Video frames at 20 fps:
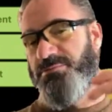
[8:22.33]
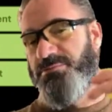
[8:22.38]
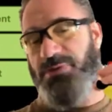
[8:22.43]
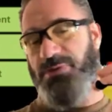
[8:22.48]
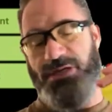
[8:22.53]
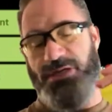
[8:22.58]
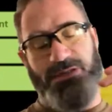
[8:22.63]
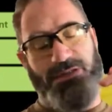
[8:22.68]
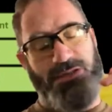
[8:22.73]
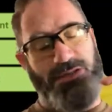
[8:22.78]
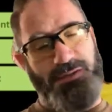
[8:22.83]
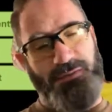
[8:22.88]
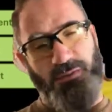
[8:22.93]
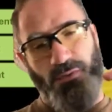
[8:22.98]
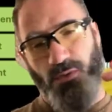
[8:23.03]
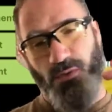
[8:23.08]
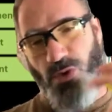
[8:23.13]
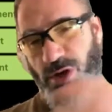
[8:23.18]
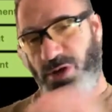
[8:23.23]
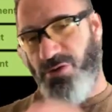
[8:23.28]
about
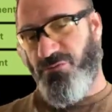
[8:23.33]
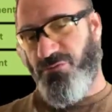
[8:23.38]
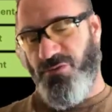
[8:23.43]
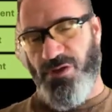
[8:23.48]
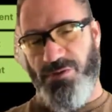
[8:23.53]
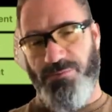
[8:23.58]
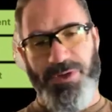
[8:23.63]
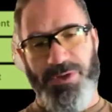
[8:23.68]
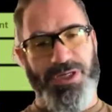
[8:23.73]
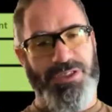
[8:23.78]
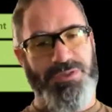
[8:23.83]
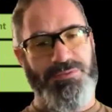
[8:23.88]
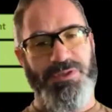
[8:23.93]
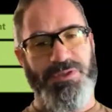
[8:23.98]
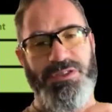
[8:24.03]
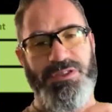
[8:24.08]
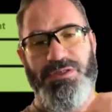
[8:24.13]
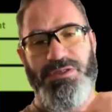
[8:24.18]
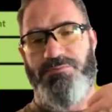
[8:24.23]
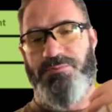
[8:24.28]
workflow
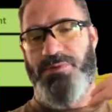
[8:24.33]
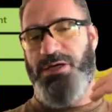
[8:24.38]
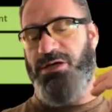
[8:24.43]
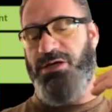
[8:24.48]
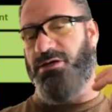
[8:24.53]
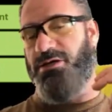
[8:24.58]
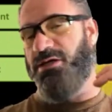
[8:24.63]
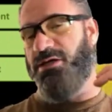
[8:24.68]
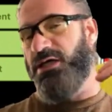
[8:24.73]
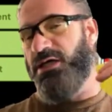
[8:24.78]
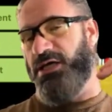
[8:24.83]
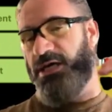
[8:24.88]
management, about